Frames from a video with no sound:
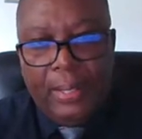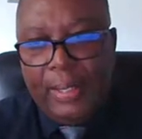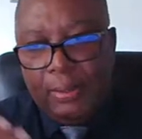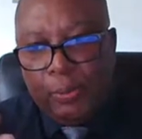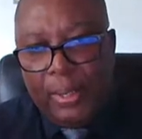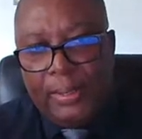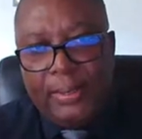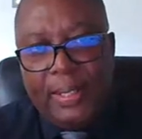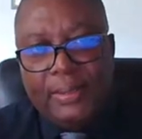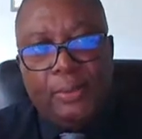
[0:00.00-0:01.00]
And that is one of
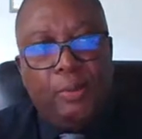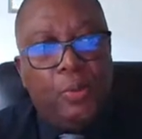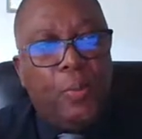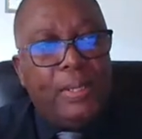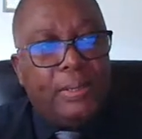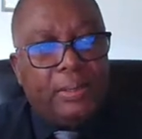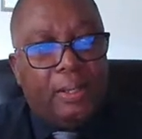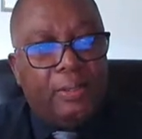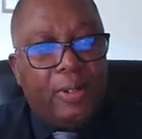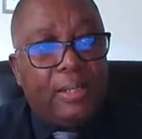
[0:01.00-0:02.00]
the tests you do when you
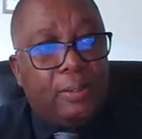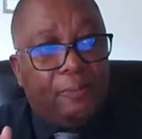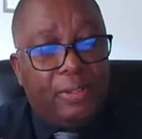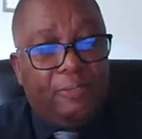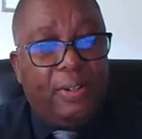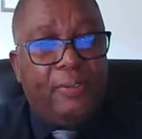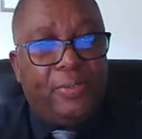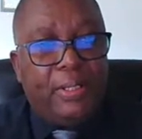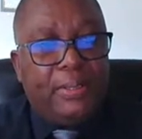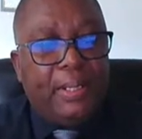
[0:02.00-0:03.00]
start the reactor for the
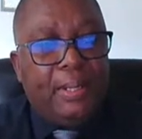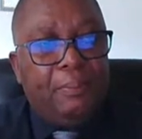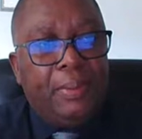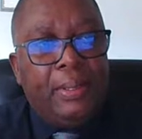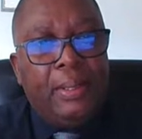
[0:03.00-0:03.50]
very first time.